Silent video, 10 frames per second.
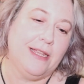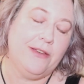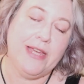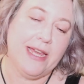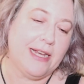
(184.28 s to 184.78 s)

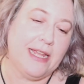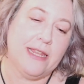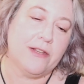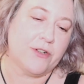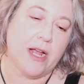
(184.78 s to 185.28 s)
you can't
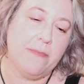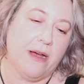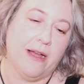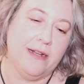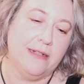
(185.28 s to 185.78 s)
eat the
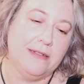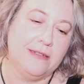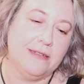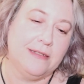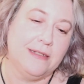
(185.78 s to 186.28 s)
tripod.
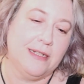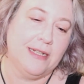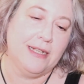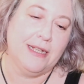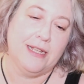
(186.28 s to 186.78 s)

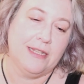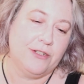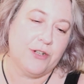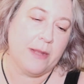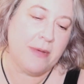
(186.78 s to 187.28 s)
The
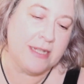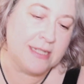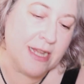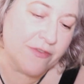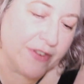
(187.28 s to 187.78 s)

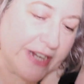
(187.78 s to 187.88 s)
tripod's not for